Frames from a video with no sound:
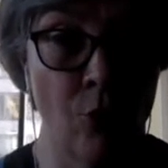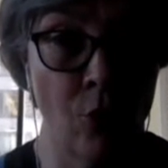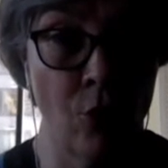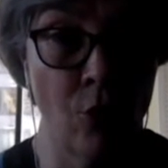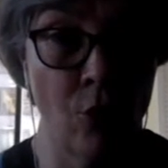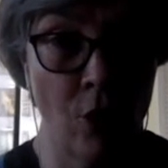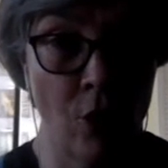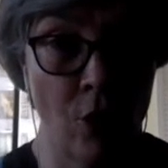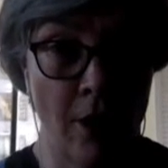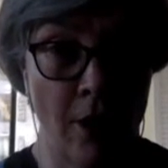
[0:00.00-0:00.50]

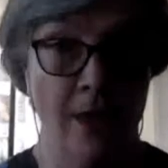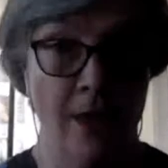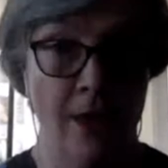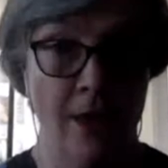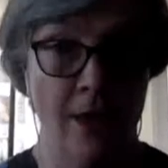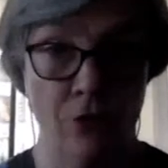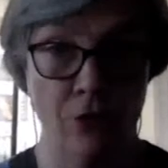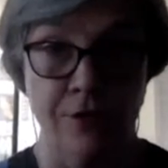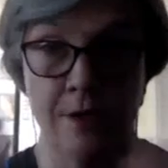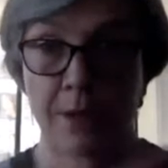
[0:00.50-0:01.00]
for a
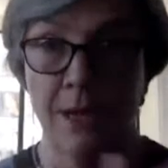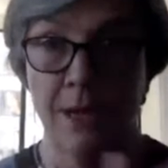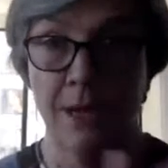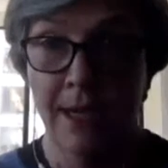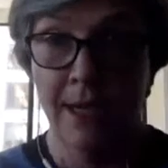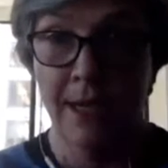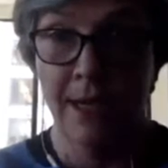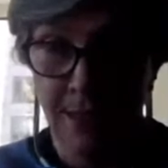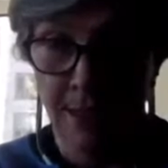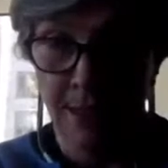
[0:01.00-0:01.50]
healthy
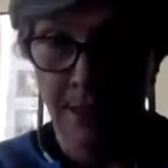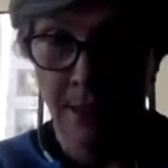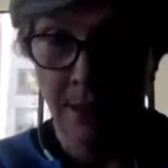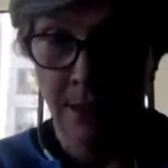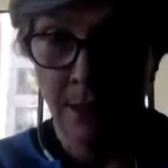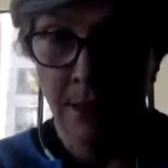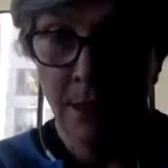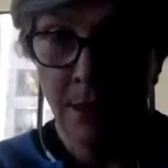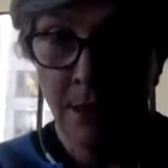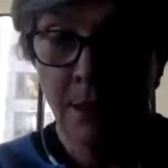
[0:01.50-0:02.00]
body.
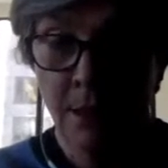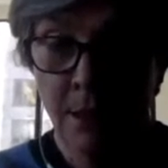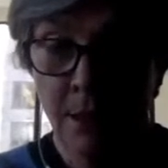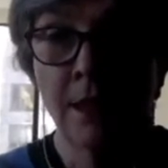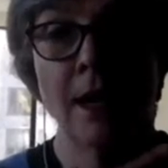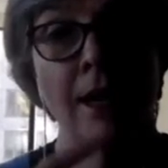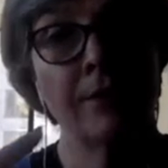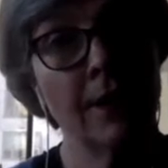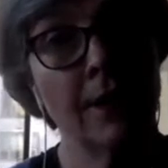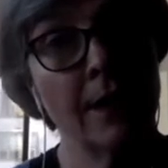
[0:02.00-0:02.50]
So
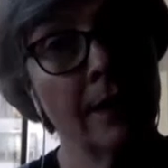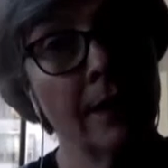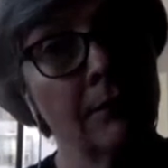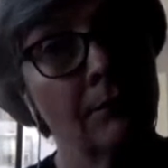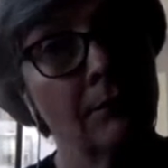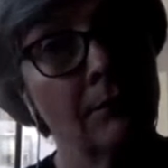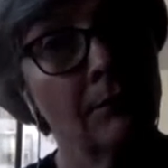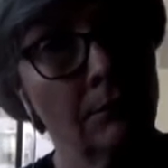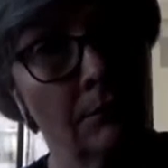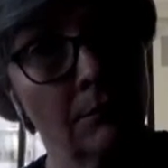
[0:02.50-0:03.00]
and healthy
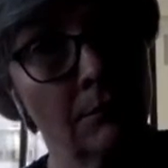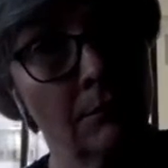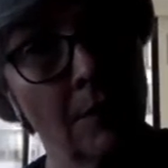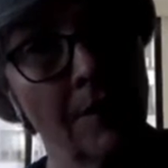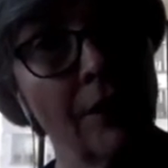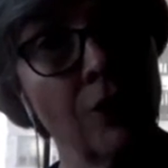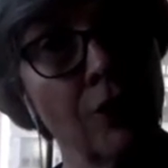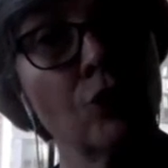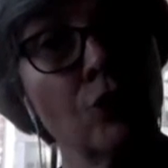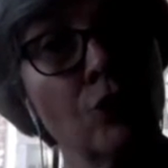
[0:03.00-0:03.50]
then, and short.
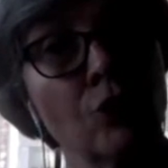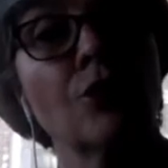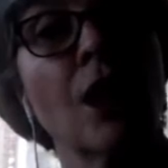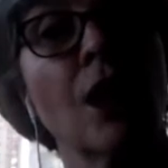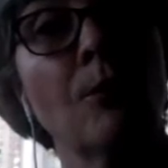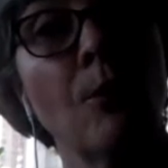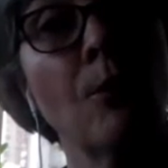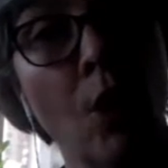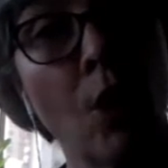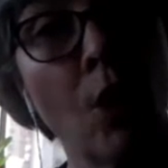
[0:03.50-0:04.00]
And then you
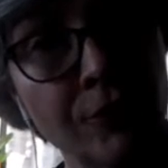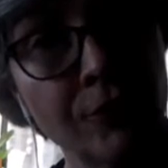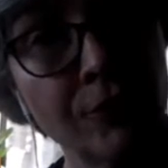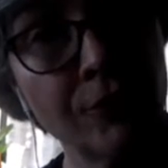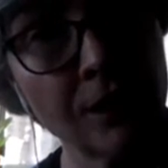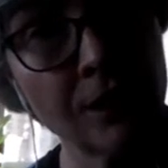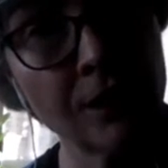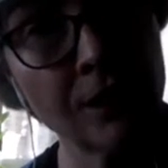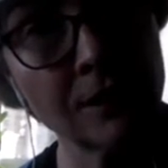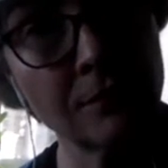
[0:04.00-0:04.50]
come the off the
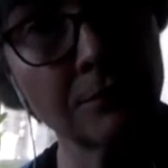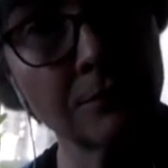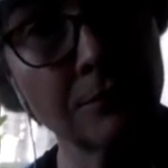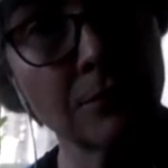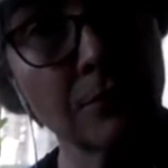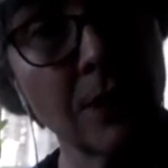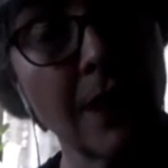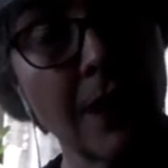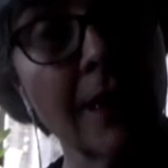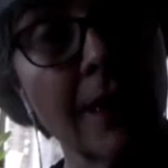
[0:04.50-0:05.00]
rest.
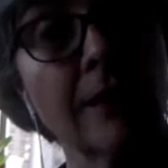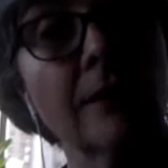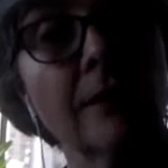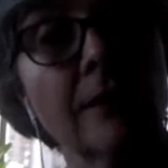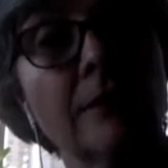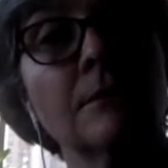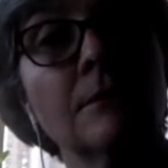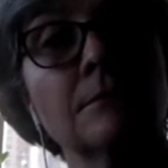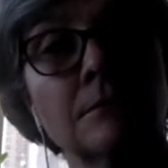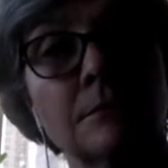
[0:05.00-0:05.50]
Right.
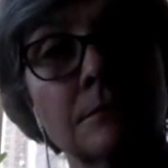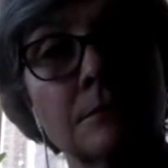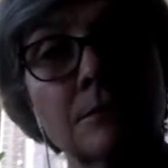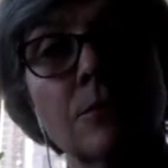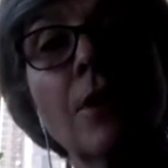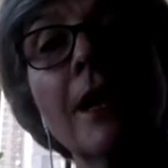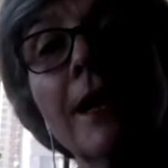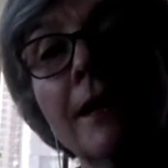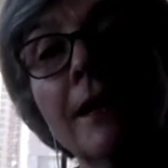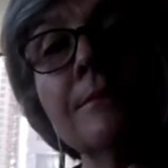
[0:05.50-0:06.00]

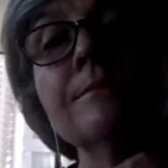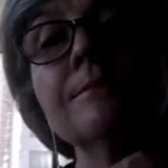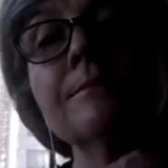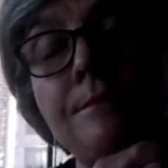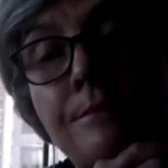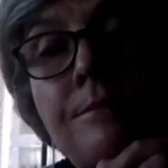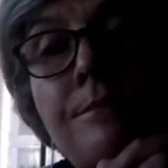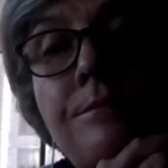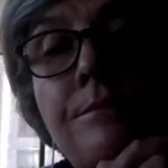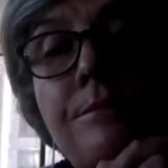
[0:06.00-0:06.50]
Right. All
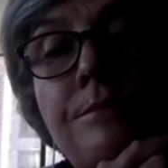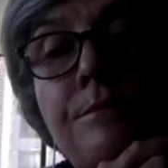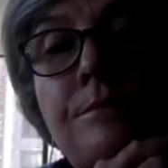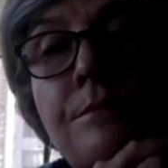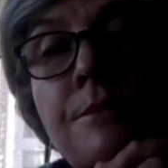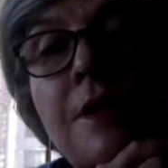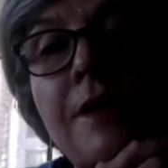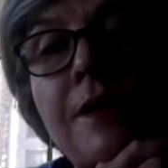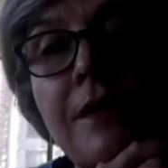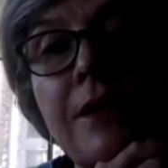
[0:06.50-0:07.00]
right. Mm-hmm.
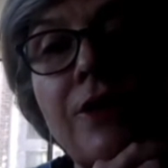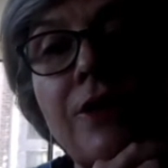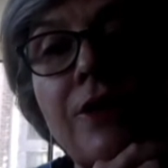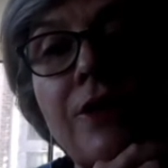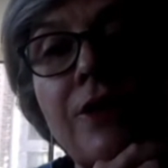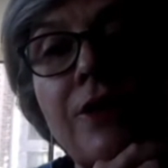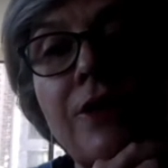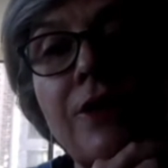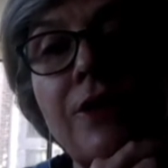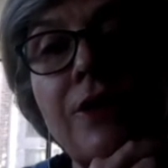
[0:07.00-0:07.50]
And then well, you,
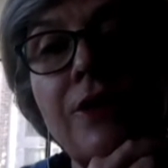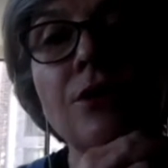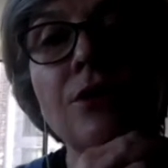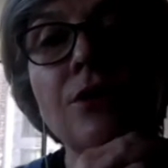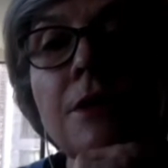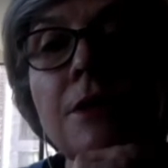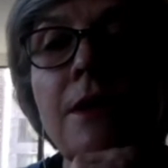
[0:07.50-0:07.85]
great. Yeah.